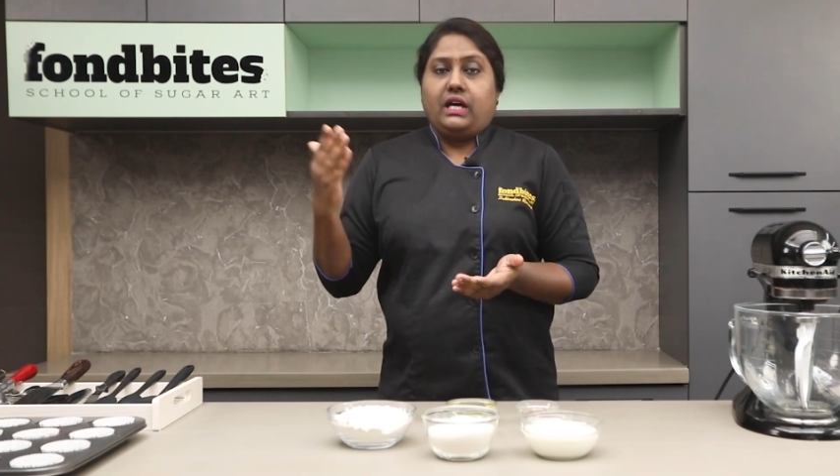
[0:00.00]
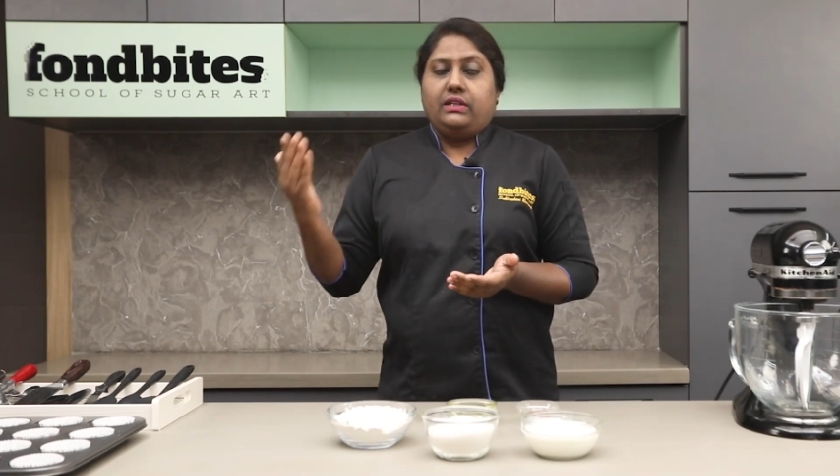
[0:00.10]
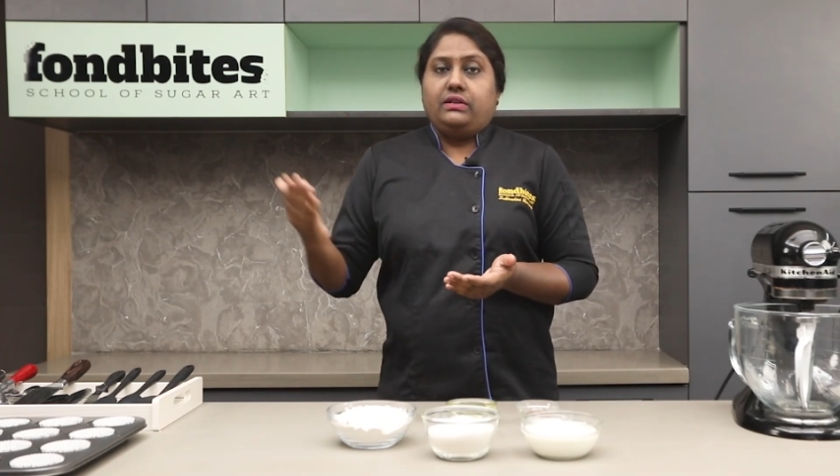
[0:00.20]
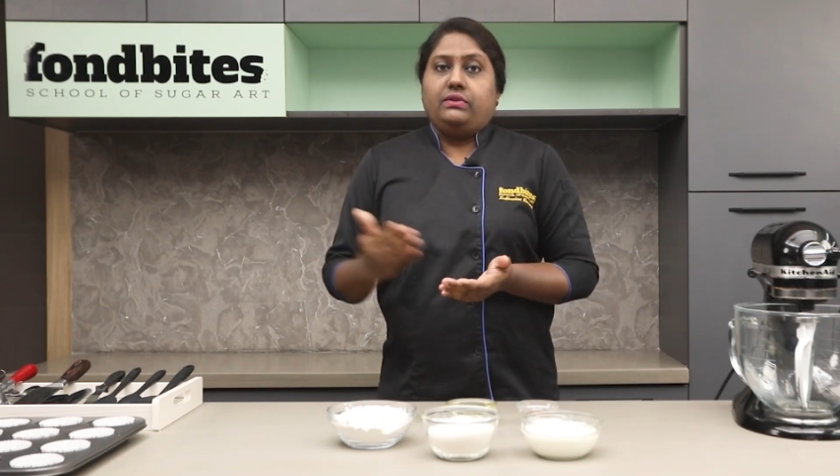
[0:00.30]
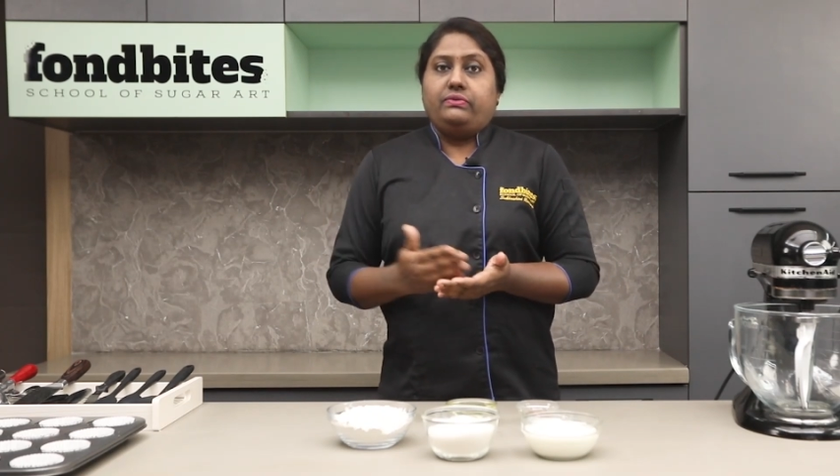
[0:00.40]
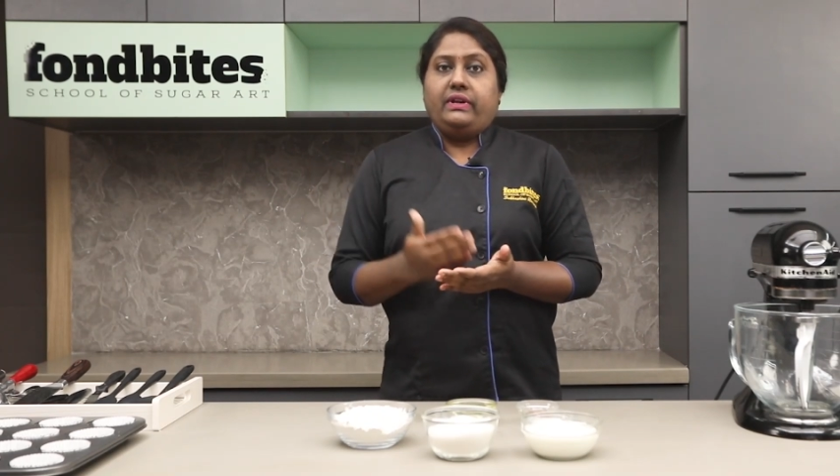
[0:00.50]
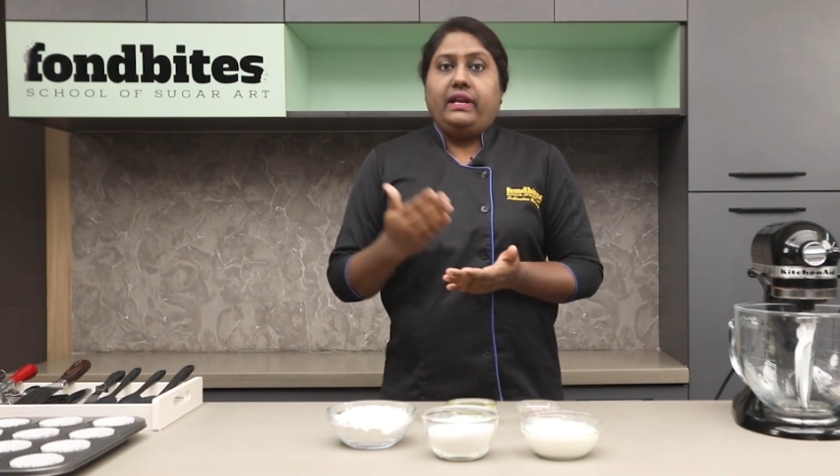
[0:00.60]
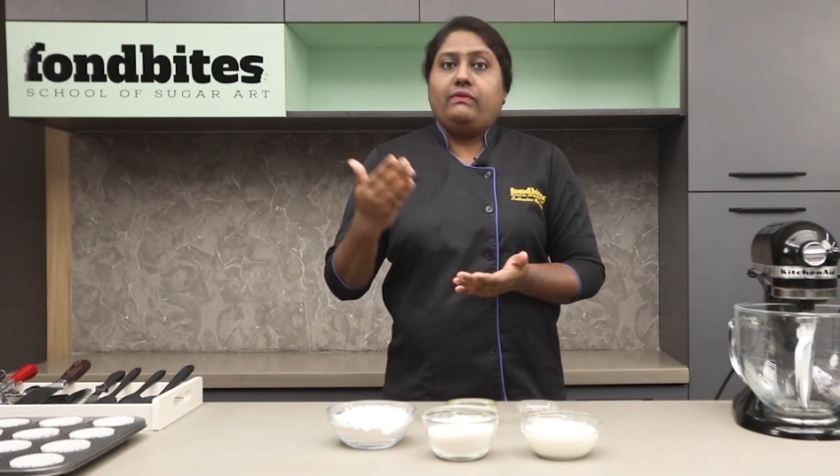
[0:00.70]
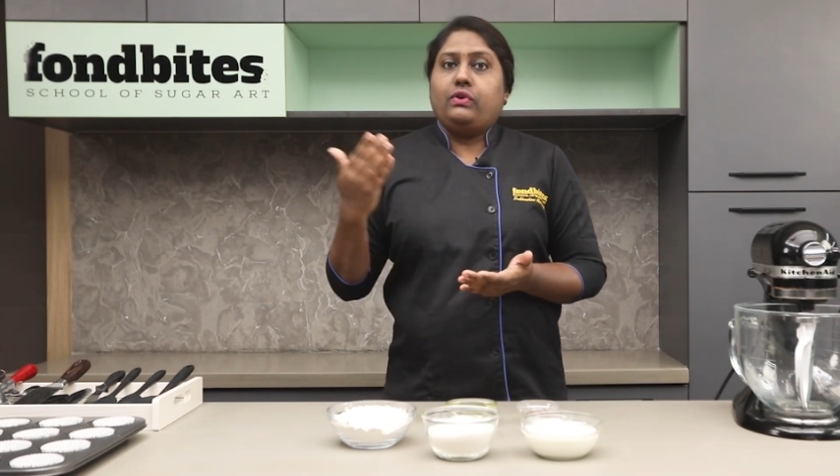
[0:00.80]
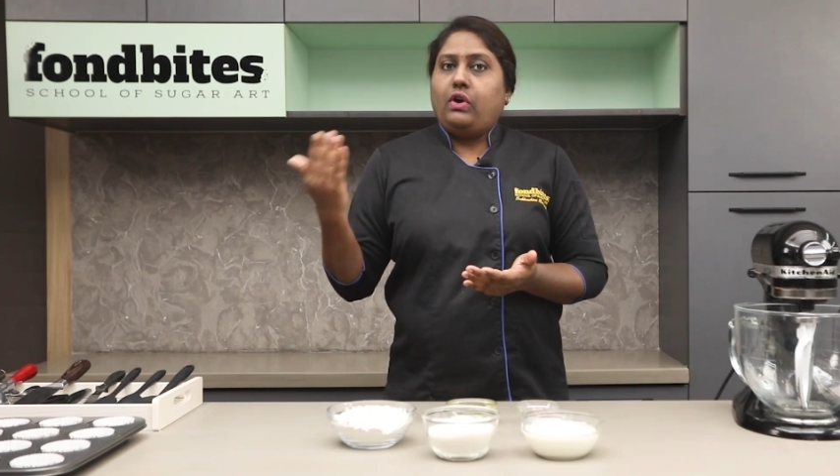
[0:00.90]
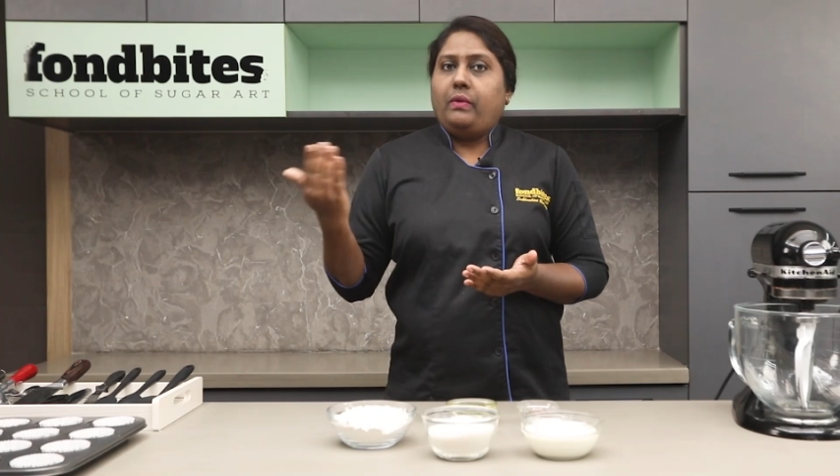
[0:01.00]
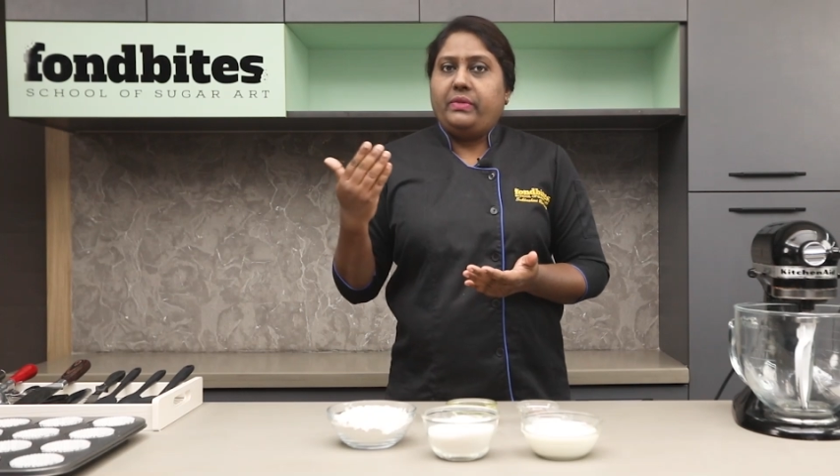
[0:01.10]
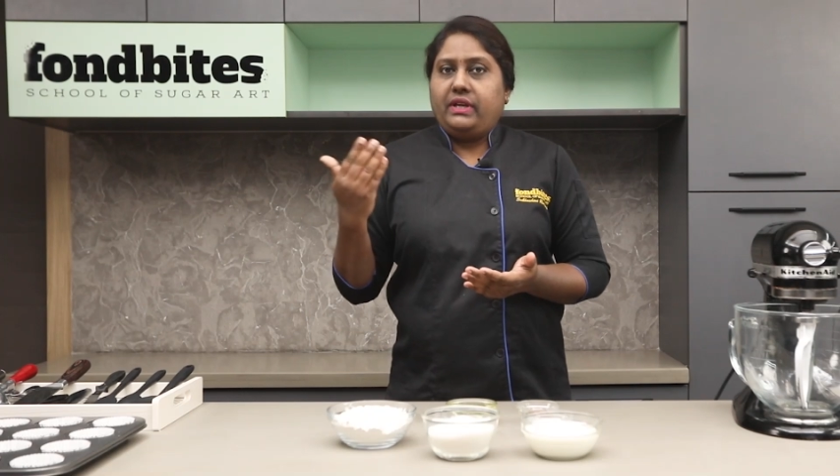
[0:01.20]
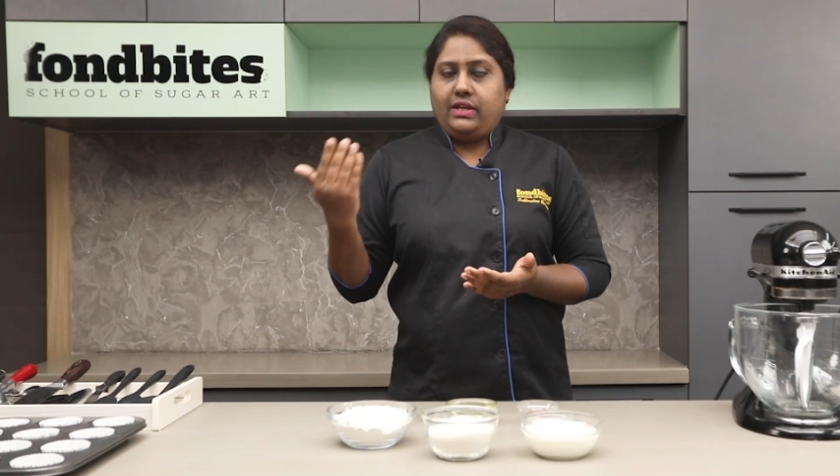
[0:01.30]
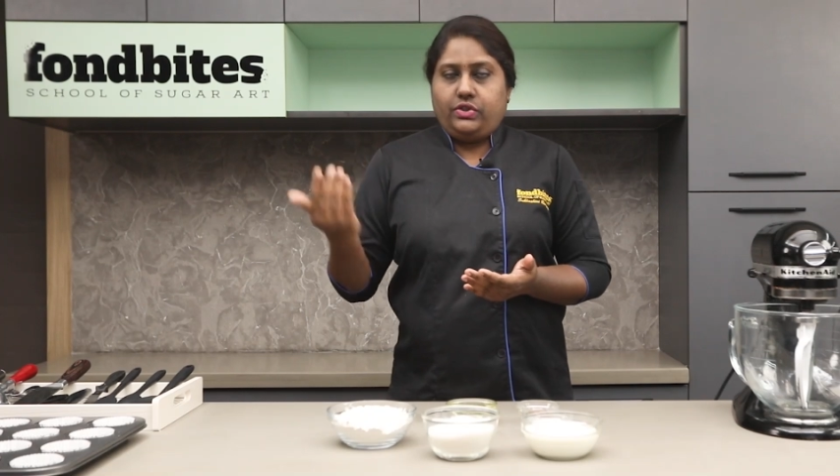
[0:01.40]
other flavor
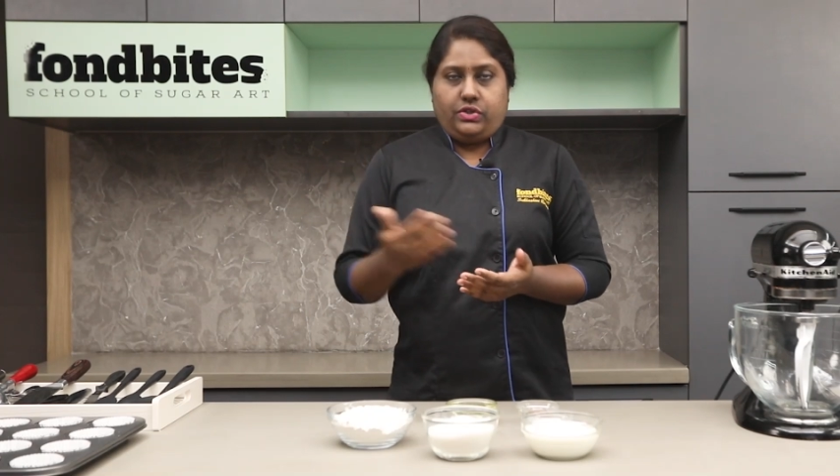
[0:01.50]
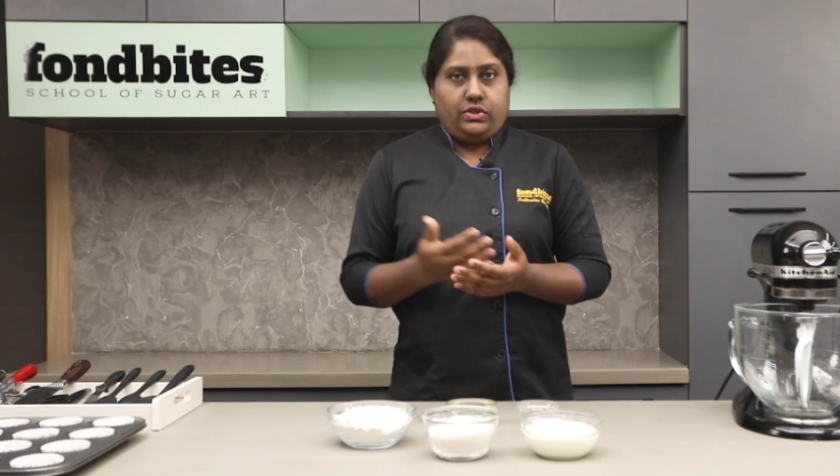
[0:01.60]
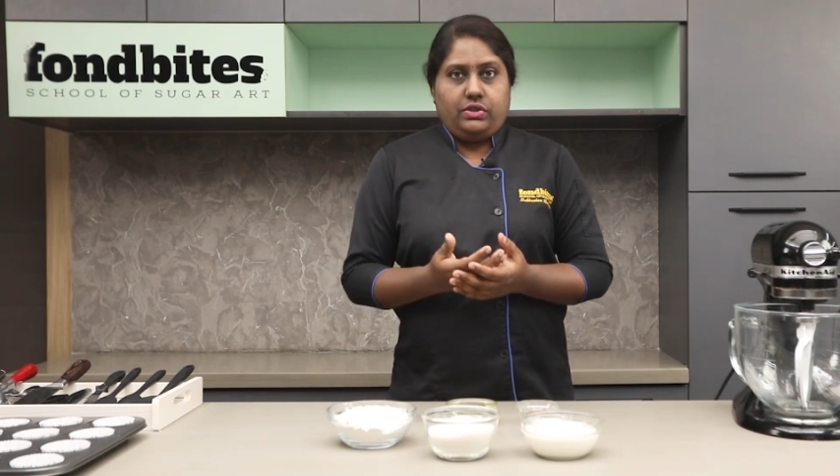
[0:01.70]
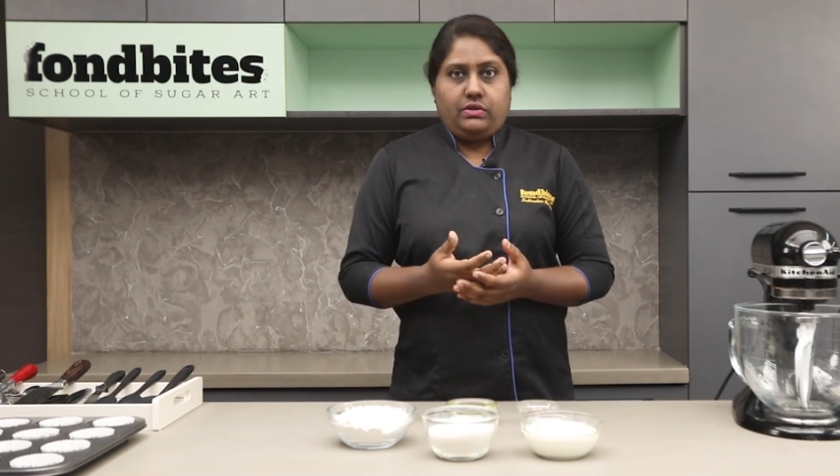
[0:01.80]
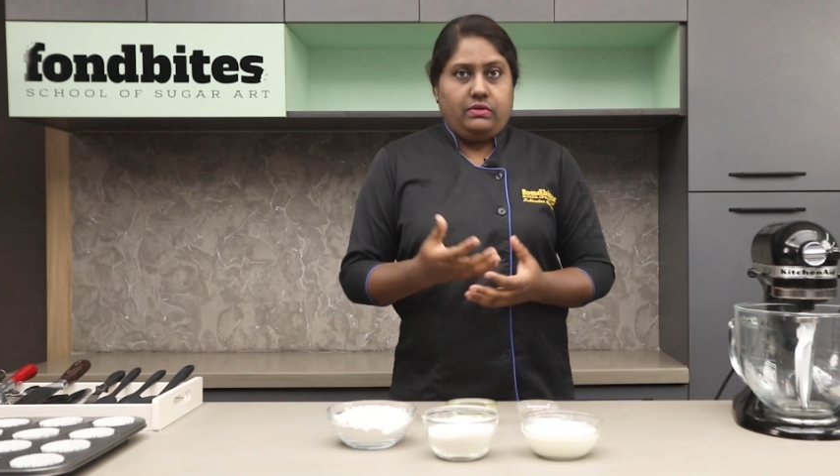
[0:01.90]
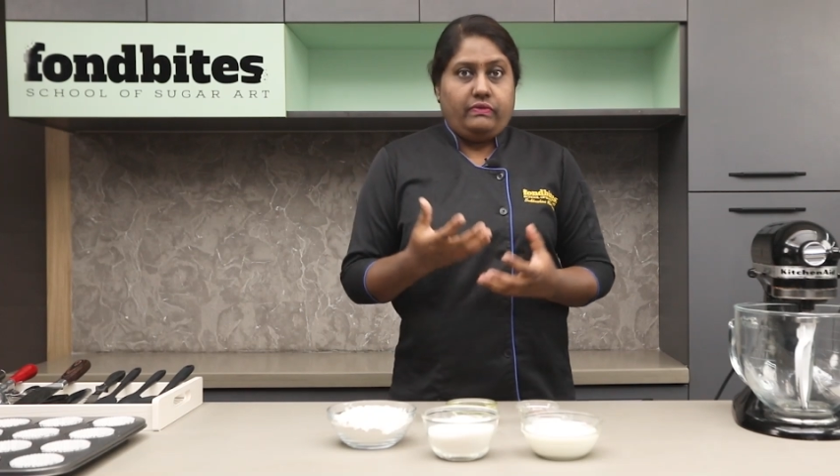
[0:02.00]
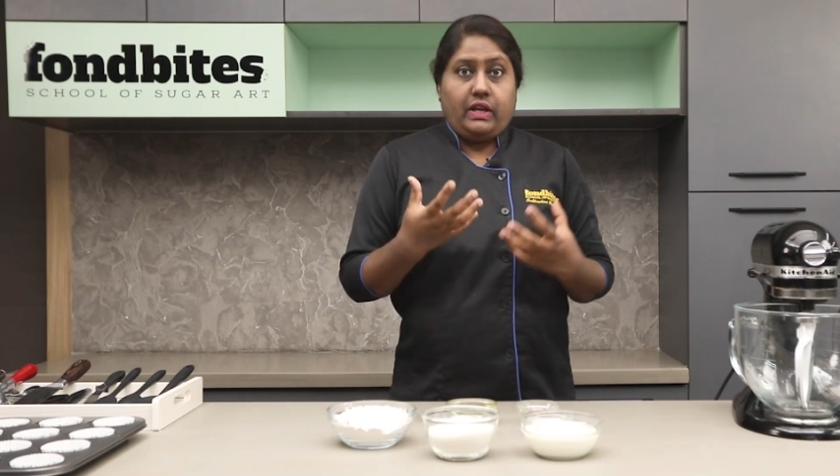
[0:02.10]
combinations